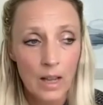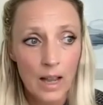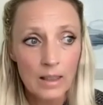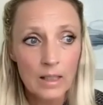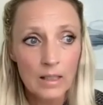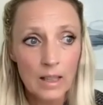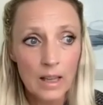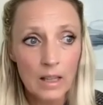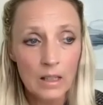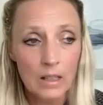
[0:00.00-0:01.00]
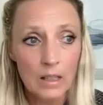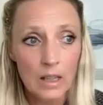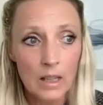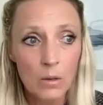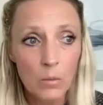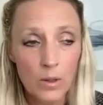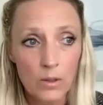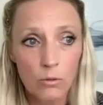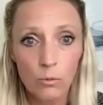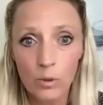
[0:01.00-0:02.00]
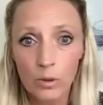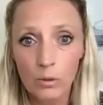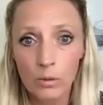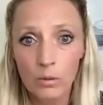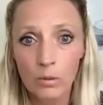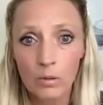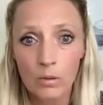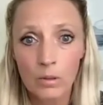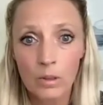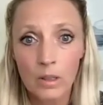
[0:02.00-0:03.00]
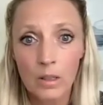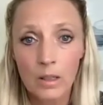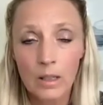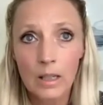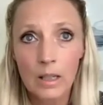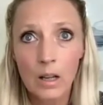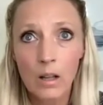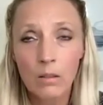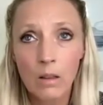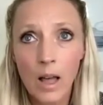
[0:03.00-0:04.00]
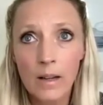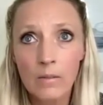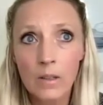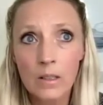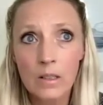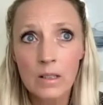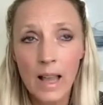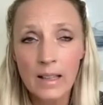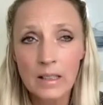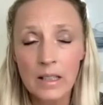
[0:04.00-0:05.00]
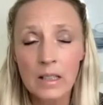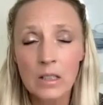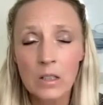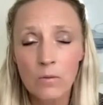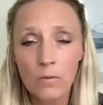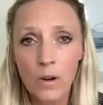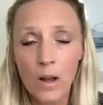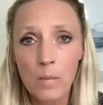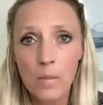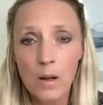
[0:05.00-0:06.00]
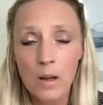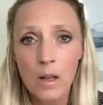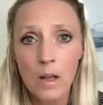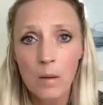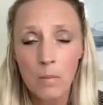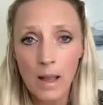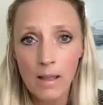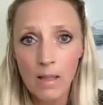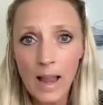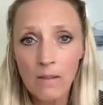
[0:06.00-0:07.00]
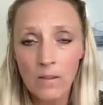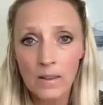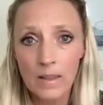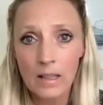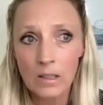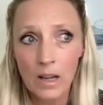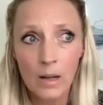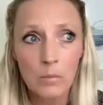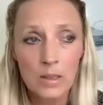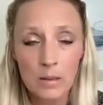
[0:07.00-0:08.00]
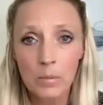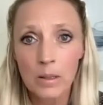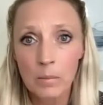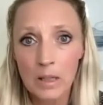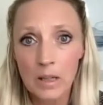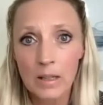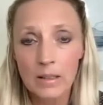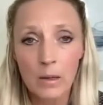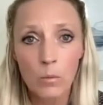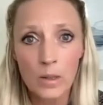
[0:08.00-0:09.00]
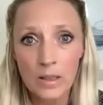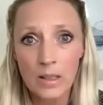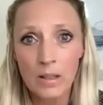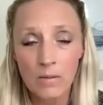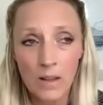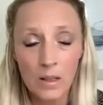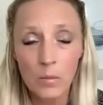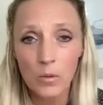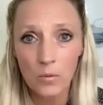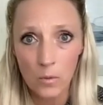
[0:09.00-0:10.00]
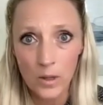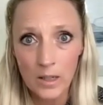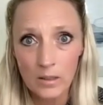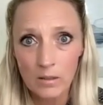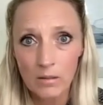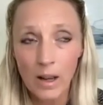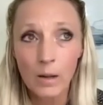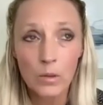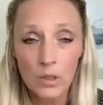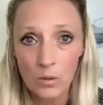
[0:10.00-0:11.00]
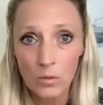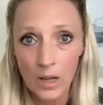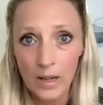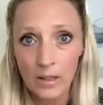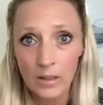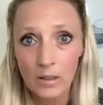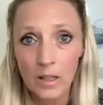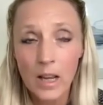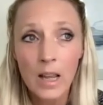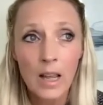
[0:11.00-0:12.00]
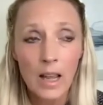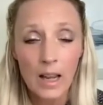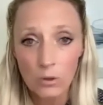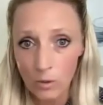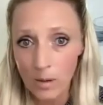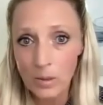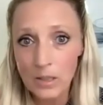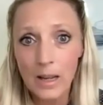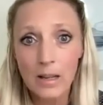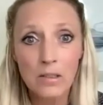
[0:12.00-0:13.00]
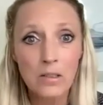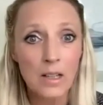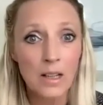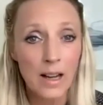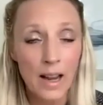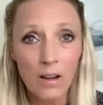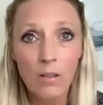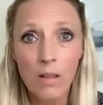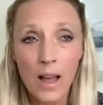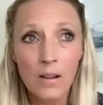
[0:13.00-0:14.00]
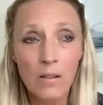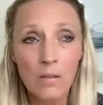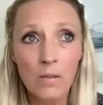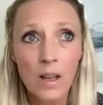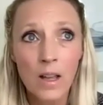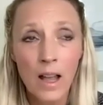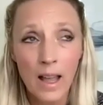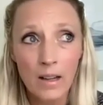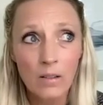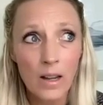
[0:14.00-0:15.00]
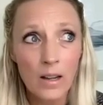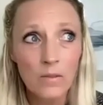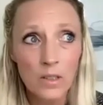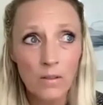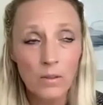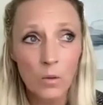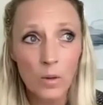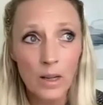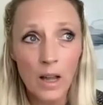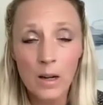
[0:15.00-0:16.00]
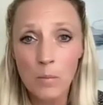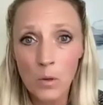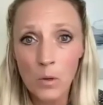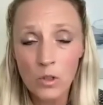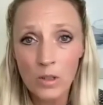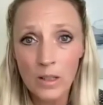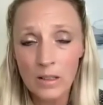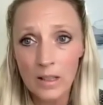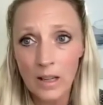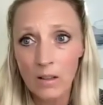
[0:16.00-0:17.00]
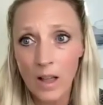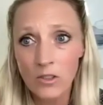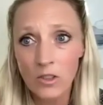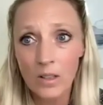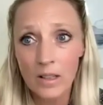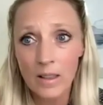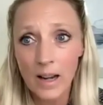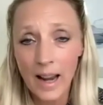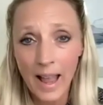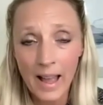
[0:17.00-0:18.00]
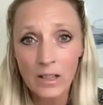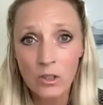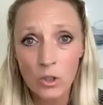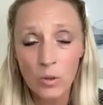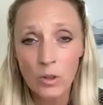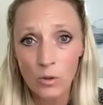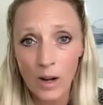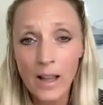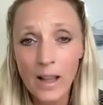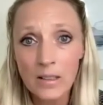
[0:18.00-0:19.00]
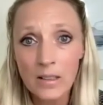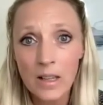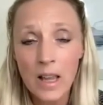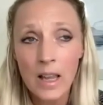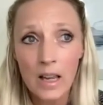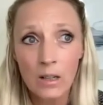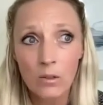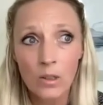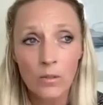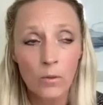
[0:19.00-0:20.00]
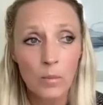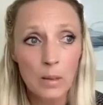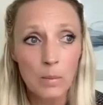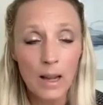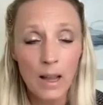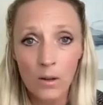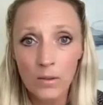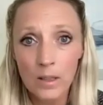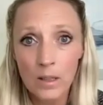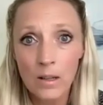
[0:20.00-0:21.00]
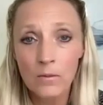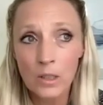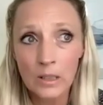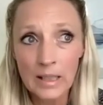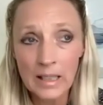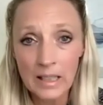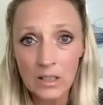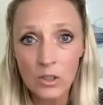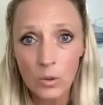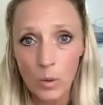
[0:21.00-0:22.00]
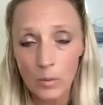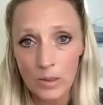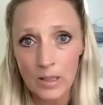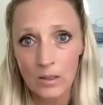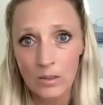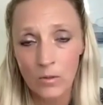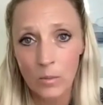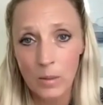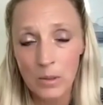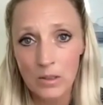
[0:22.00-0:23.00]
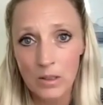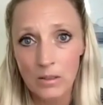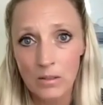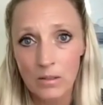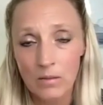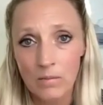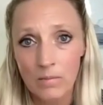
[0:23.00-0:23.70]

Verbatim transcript: I think that it withdrew a lot of its essence from my life at that time simply because I wasn't available for it. I was so tired and traumatized and I had a lot of I had a lot of stuff going on emotionally and psychologically that I had to address in order for me to be healthy enough to lean into what was next for my business.